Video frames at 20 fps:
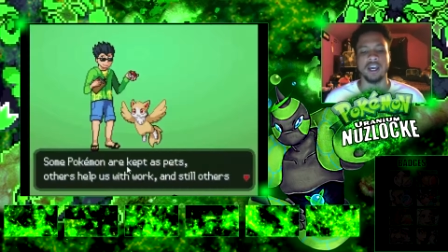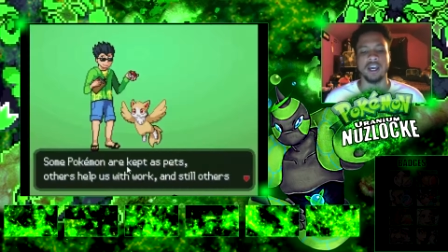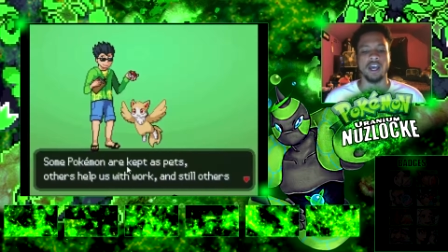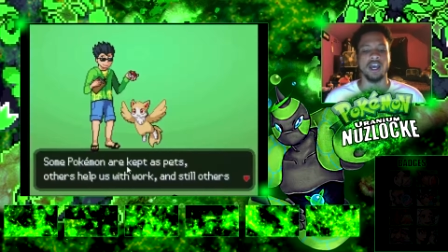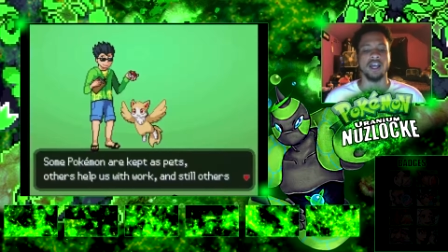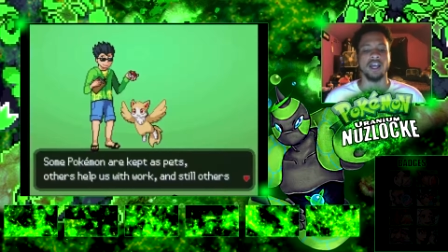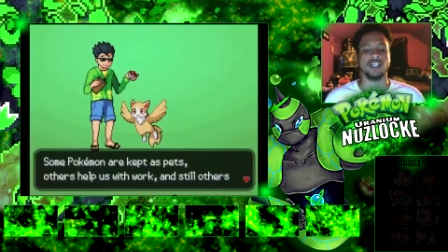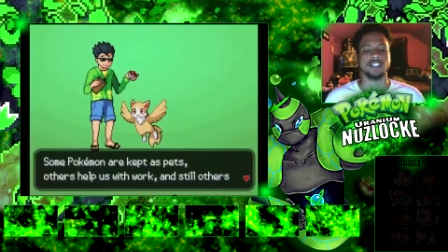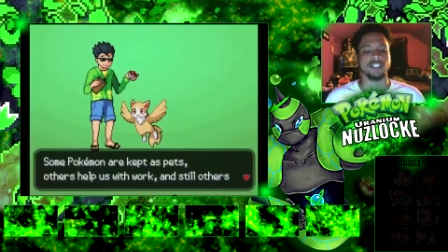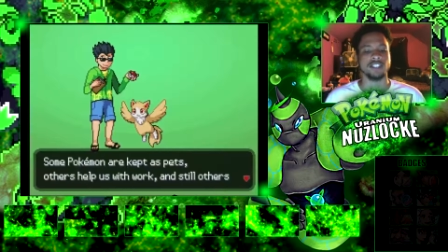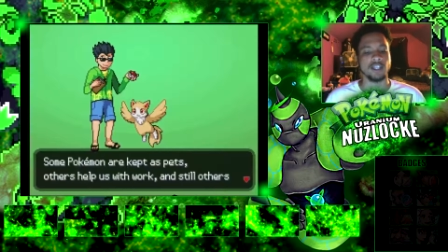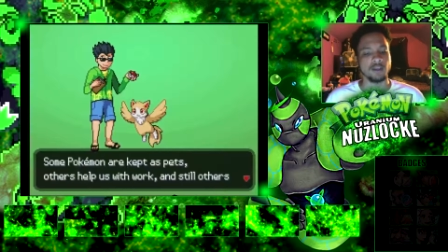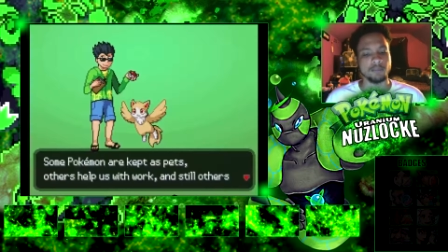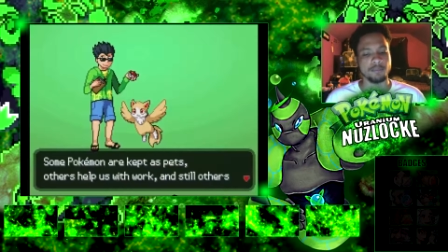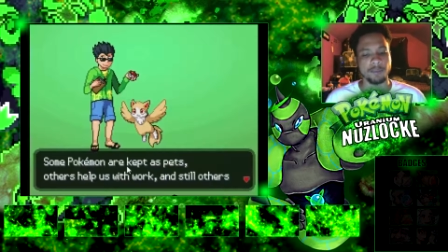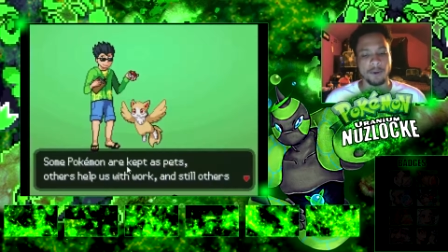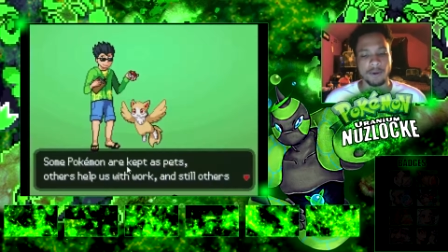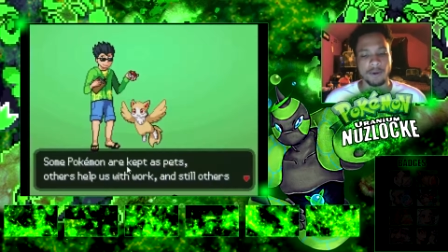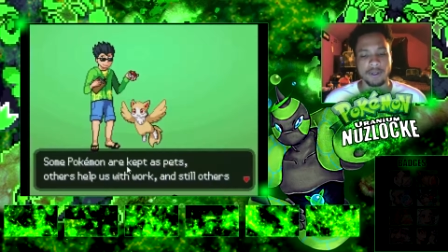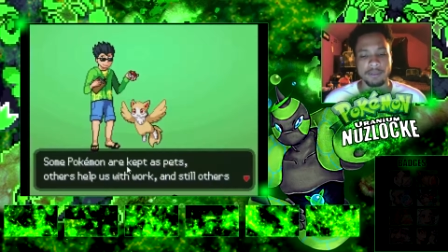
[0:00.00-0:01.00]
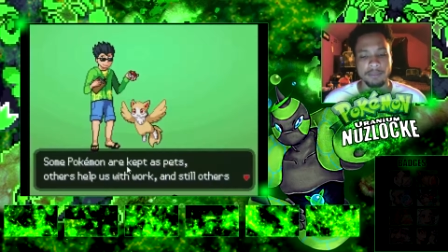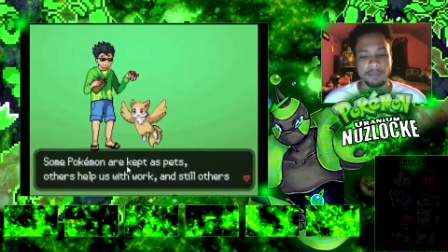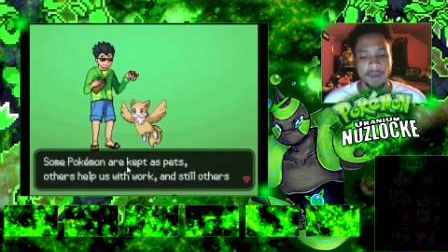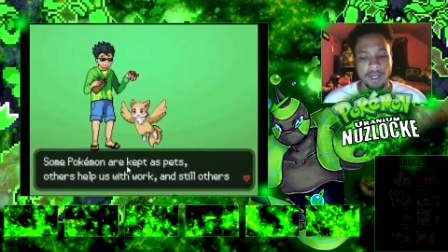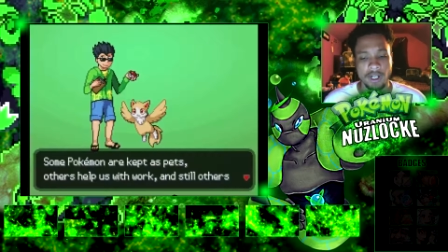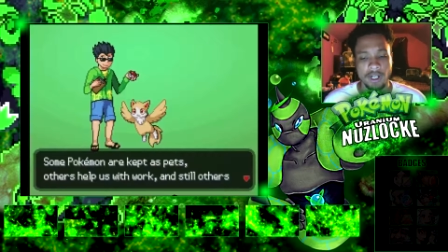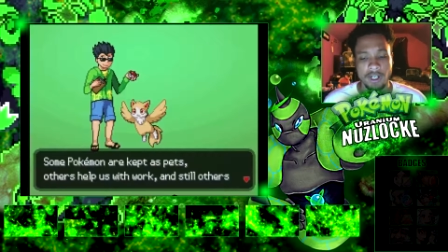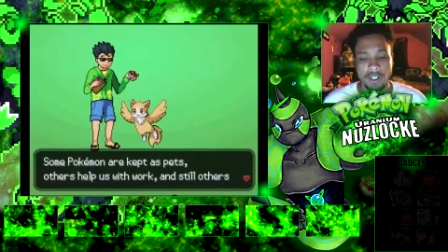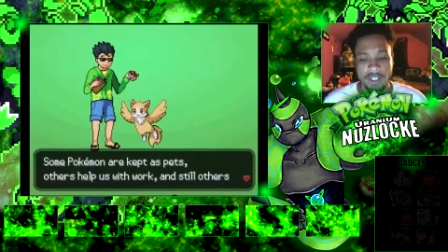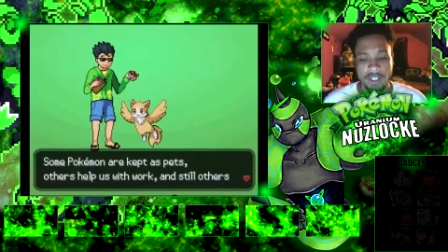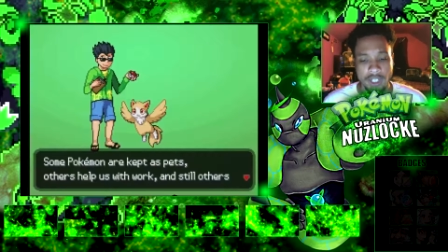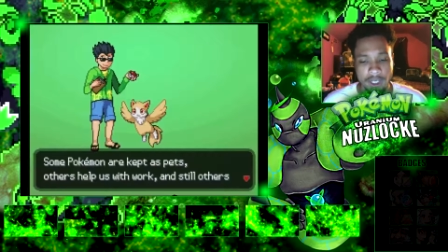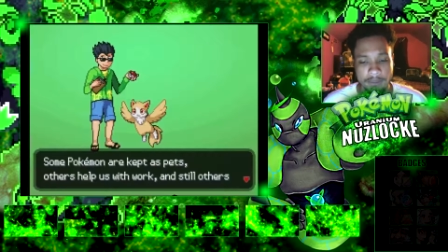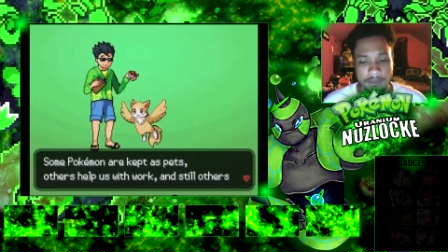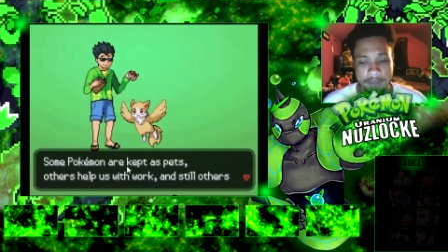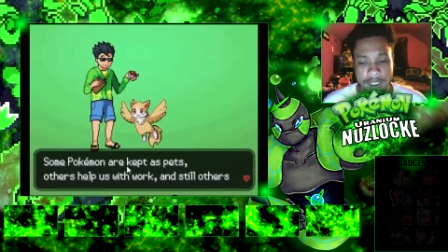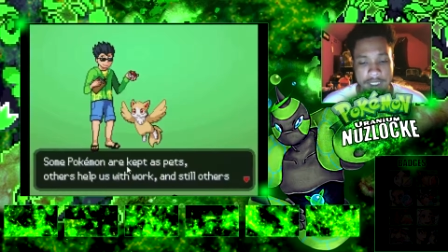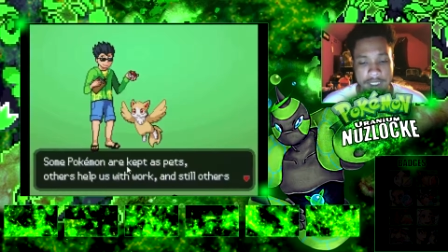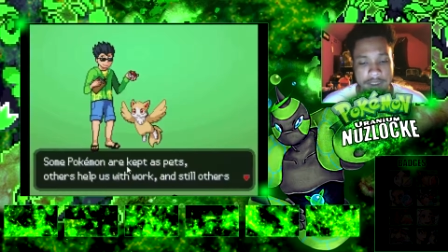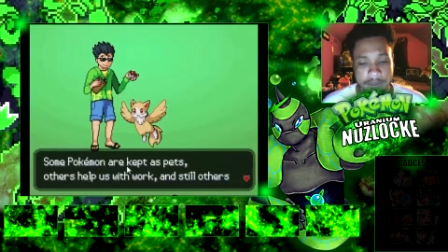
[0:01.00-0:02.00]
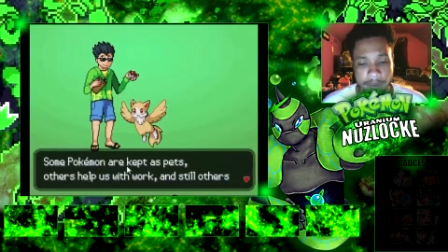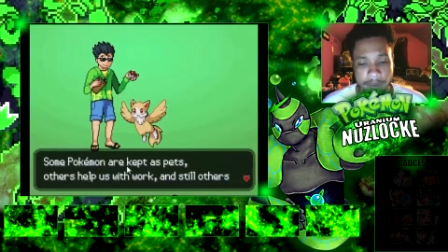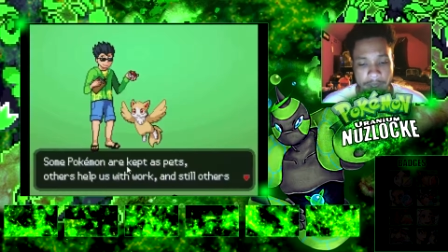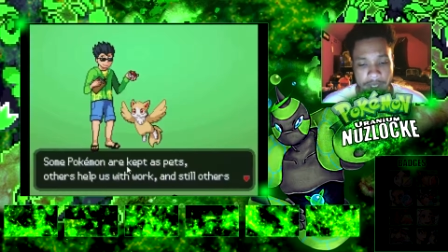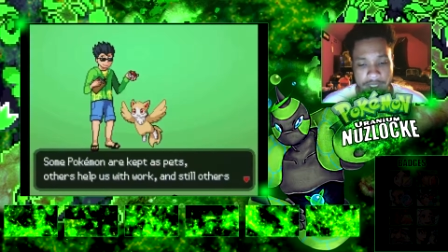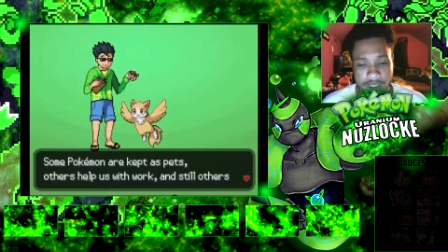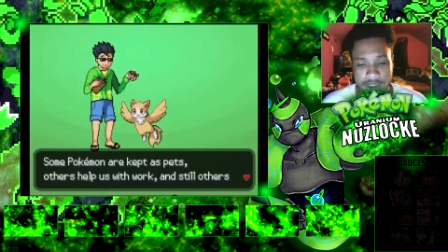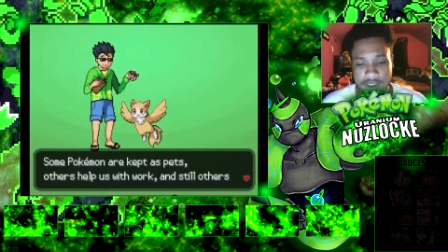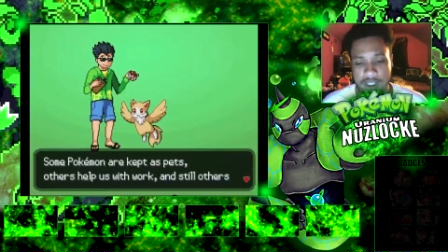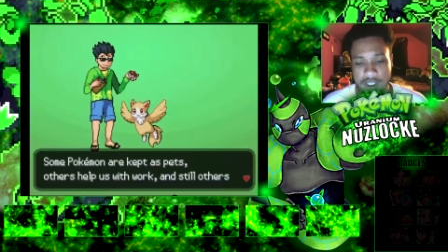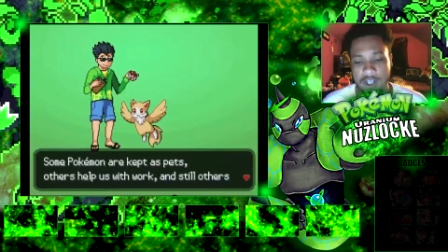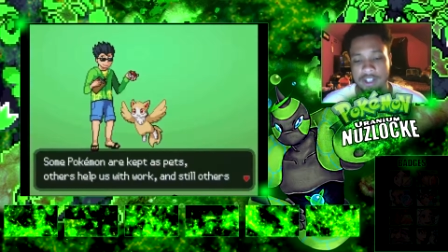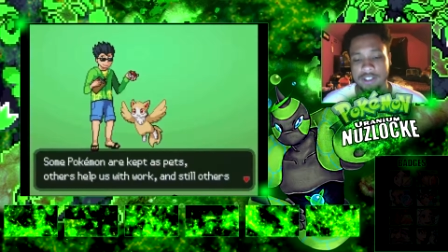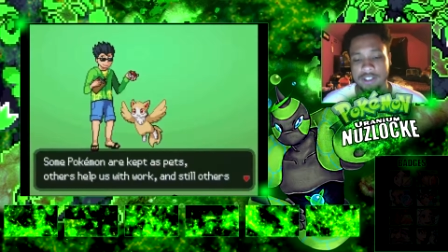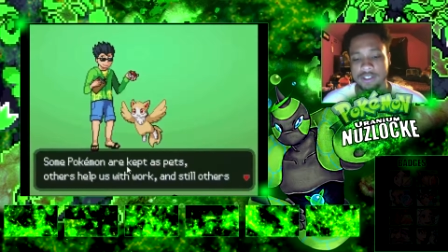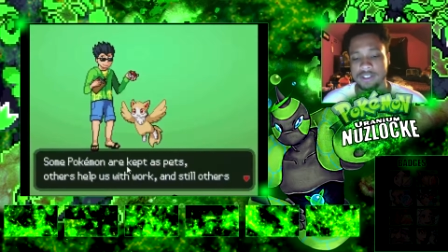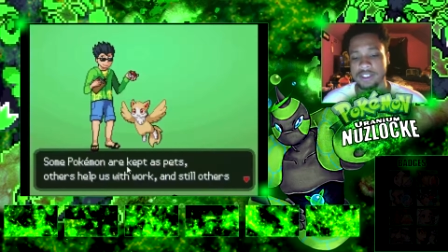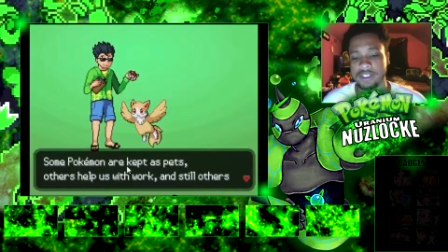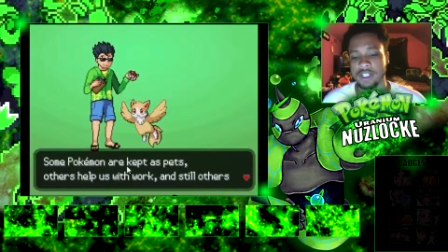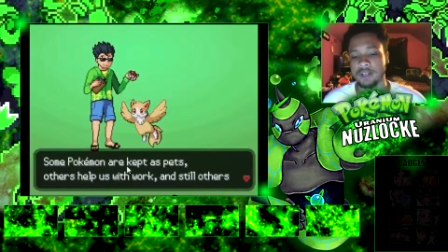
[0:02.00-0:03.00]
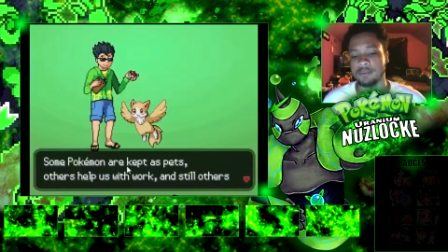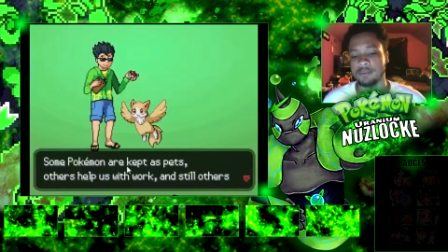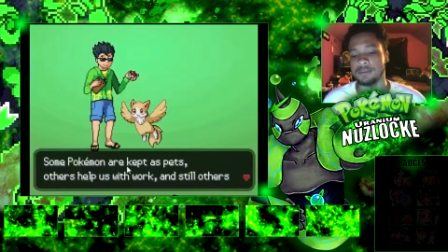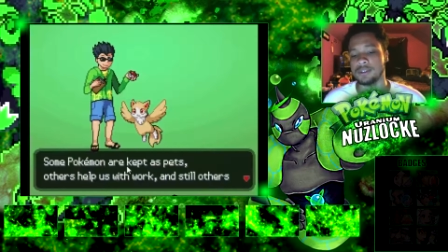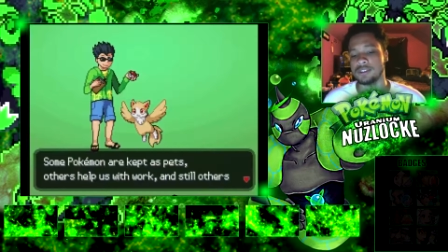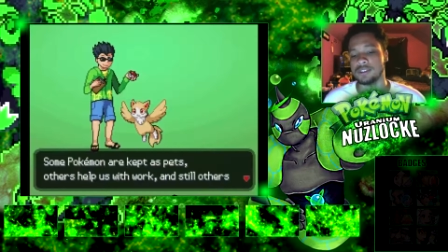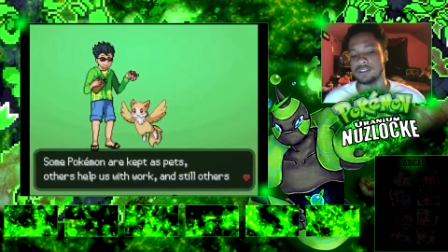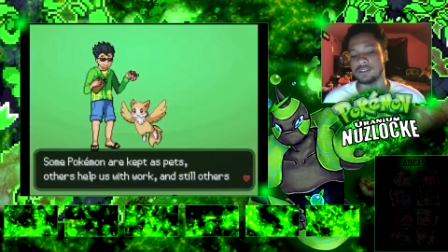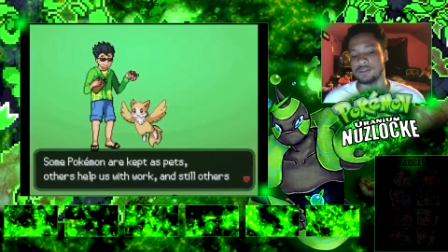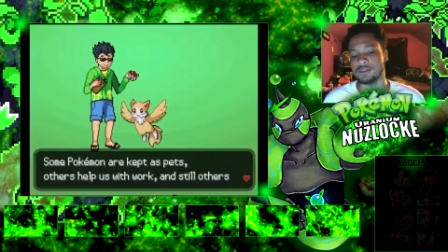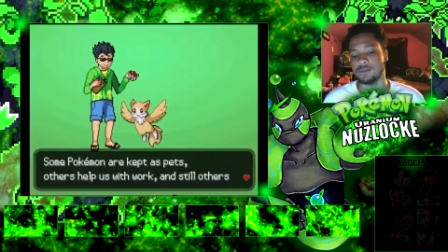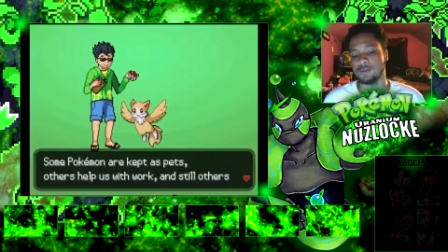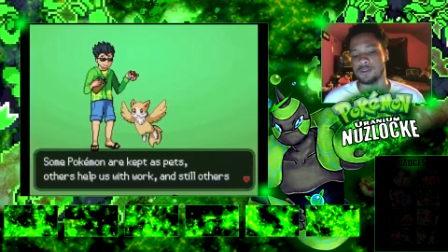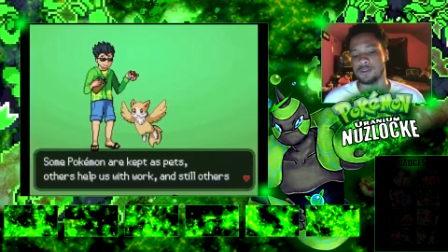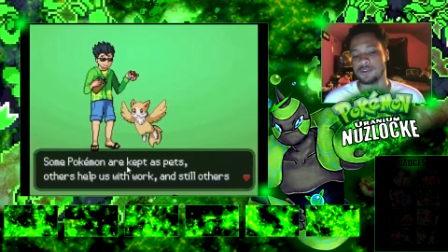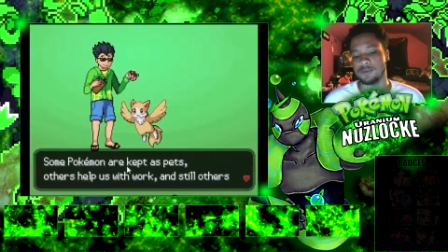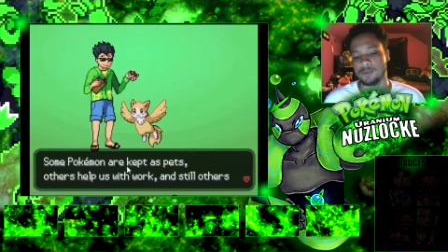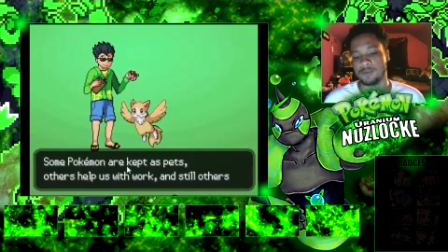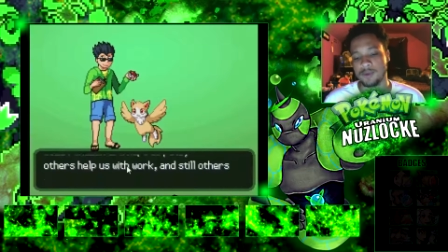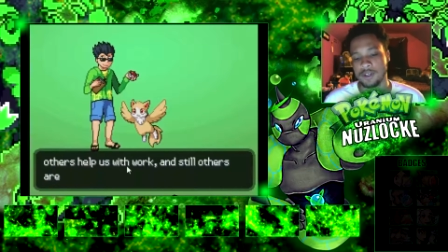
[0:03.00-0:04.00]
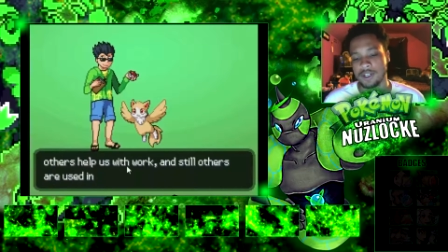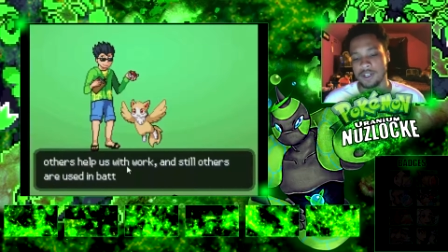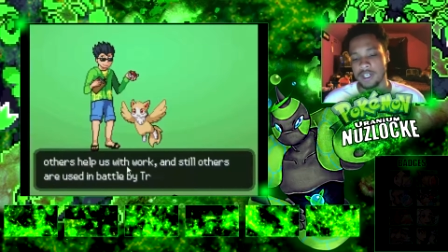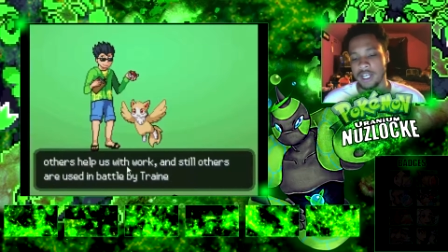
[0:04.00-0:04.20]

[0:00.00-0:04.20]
Some Pokemon are kept as pets, others help us with work,